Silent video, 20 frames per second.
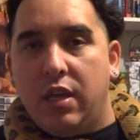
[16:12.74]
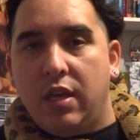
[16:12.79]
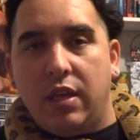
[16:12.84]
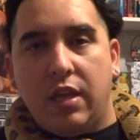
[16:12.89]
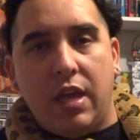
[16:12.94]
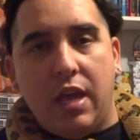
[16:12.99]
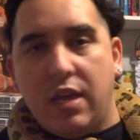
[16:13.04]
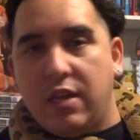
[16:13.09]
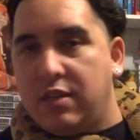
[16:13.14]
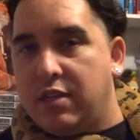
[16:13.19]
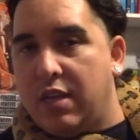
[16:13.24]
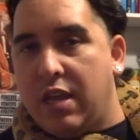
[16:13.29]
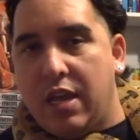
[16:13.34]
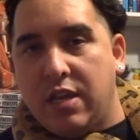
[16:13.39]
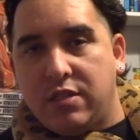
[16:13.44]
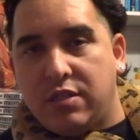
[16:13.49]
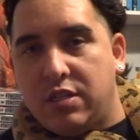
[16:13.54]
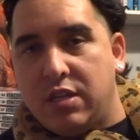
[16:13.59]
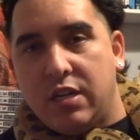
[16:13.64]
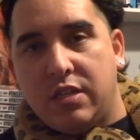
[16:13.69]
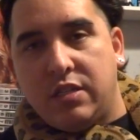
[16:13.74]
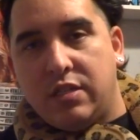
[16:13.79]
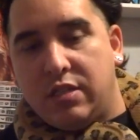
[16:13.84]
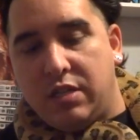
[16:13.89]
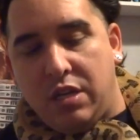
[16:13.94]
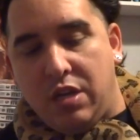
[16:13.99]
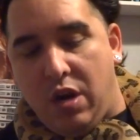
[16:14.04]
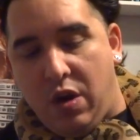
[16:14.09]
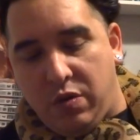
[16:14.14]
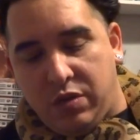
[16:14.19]
is just,
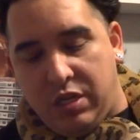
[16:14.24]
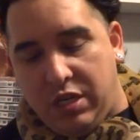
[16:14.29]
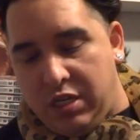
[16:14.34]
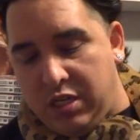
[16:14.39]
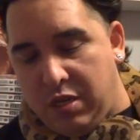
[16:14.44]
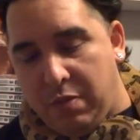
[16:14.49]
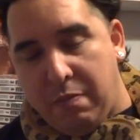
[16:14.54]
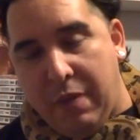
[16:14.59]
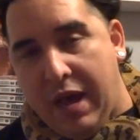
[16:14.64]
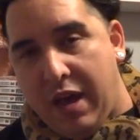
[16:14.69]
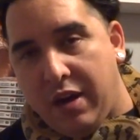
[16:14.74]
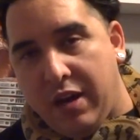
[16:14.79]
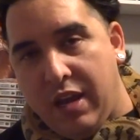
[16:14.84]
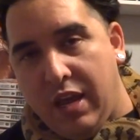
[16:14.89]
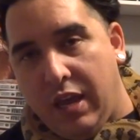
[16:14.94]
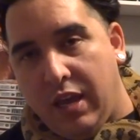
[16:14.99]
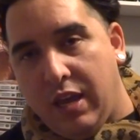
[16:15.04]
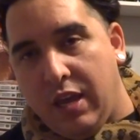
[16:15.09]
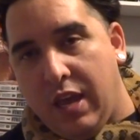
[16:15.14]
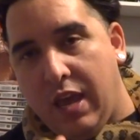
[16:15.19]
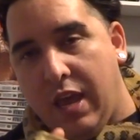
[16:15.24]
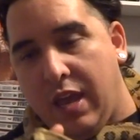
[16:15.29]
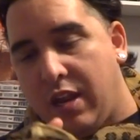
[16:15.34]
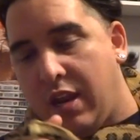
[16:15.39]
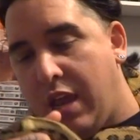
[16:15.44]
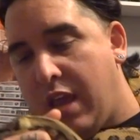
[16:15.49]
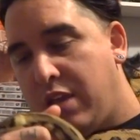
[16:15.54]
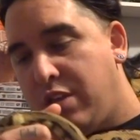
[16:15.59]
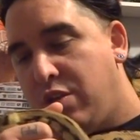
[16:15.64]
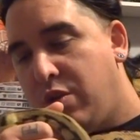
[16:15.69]
she's about it,
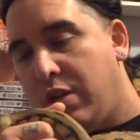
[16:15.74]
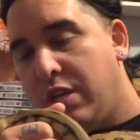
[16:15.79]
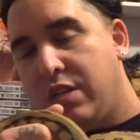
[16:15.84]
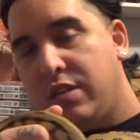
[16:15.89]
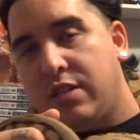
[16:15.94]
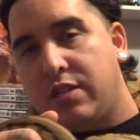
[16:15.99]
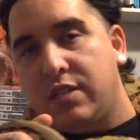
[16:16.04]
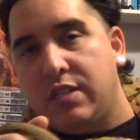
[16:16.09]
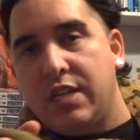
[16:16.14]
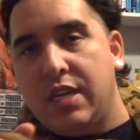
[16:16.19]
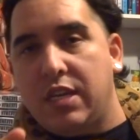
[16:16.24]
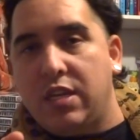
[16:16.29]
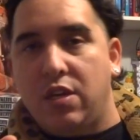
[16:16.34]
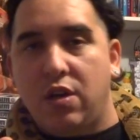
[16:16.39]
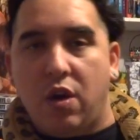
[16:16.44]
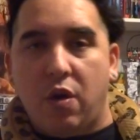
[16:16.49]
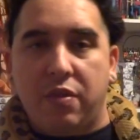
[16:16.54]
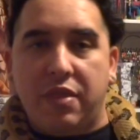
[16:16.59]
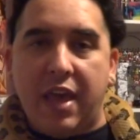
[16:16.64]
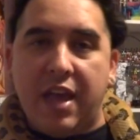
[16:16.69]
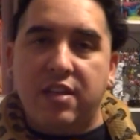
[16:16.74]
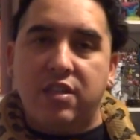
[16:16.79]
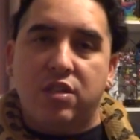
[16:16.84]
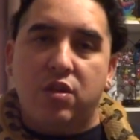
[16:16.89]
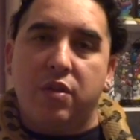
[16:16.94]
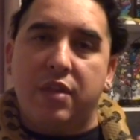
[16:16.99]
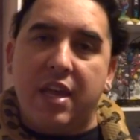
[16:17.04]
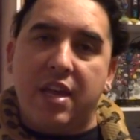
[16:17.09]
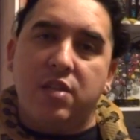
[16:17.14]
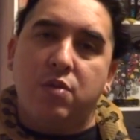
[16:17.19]
and you can just see, that's
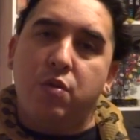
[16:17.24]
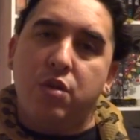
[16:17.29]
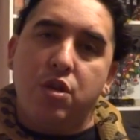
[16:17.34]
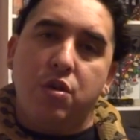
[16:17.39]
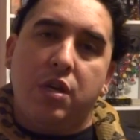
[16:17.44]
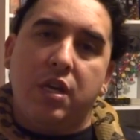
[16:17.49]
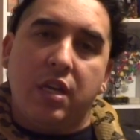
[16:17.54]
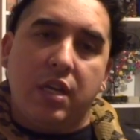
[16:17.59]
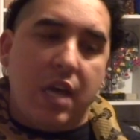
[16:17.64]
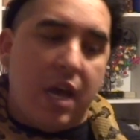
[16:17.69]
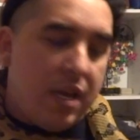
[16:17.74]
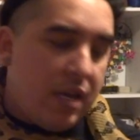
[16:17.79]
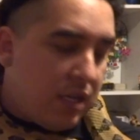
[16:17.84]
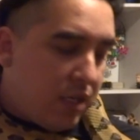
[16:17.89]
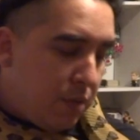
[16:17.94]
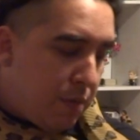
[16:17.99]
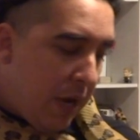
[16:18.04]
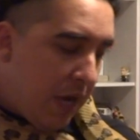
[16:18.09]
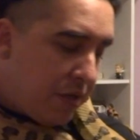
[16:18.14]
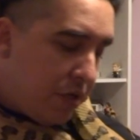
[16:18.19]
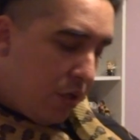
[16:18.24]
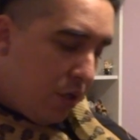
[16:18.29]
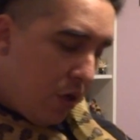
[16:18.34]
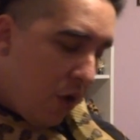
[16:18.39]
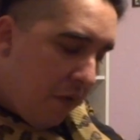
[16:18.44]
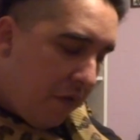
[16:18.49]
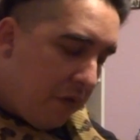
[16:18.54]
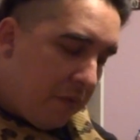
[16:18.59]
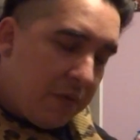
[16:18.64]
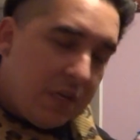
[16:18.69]
what you can kind of expect. You can
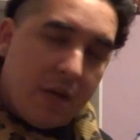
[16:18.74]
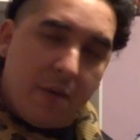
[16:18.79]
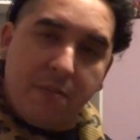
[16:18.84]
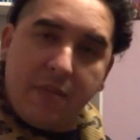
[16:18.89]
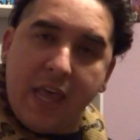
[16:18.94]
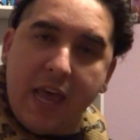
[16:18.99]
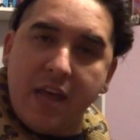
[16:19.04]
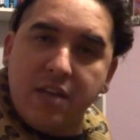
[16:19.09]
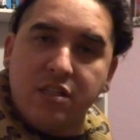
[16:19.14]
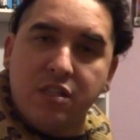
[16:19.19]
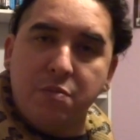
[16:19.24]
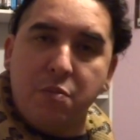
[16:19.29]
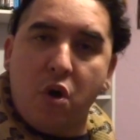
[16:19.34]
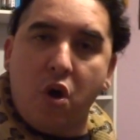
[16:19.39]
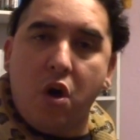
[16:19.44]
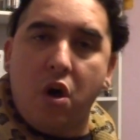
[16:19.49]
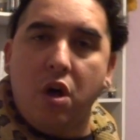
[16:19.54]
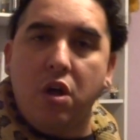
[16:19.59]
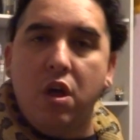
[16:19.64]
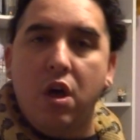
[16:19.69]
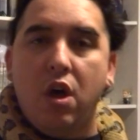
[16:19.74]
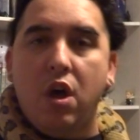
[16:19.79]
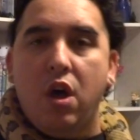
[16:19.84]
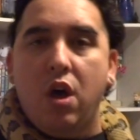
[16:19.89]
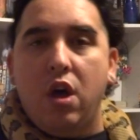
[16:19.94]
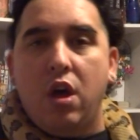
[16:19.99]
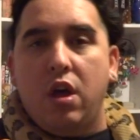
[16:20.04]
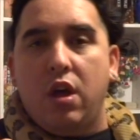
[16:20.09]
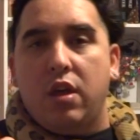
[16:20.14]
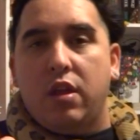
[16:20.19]
go from something that small
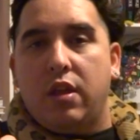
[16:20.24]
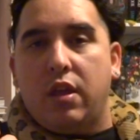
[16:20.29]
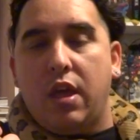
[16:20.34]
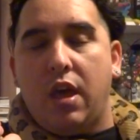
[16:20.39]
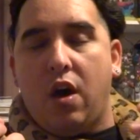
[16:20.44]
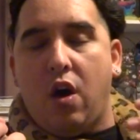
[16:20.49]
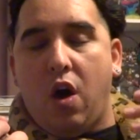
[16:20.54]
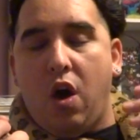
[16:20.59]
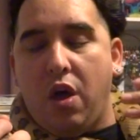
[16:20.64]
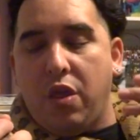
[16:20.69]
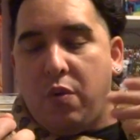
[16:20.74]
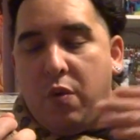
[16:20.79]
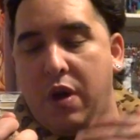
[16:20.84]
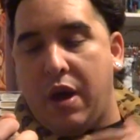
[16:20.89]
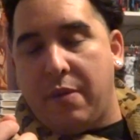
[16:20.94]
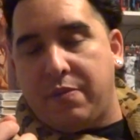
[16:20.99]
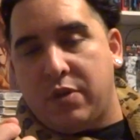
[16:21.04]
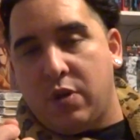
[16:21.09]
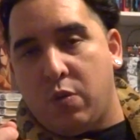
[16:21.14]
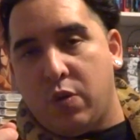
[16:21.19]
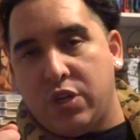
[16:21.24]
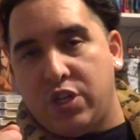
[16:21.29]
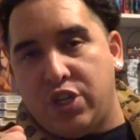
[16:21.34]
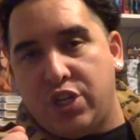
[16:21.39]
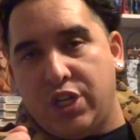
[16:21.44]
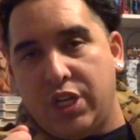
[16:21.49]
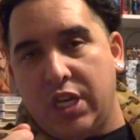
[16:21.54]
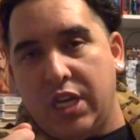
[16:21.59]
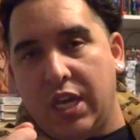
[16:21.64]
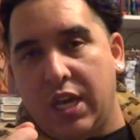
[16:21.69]
all the way up to what
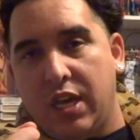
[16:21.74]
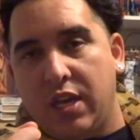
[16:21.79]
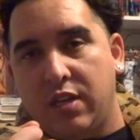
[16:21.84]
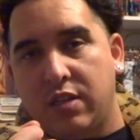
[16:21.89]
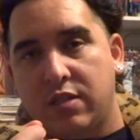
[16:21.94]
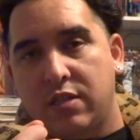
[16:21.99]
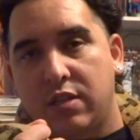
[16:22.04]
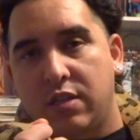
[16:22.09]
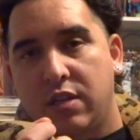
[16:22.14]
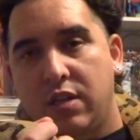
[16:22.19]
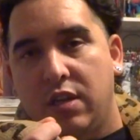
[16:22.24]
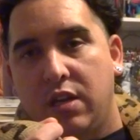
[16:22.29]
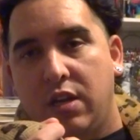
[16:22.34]
she is.